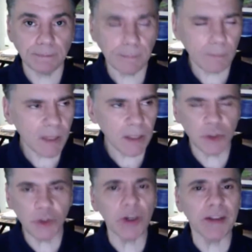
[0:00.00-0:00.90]

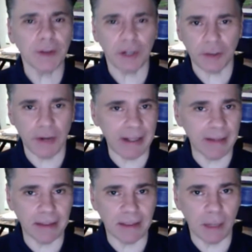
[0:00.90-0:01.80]
Surely they're going to try to get this
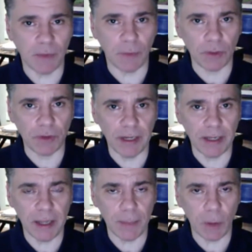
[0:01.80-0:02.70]
done before training camp opens.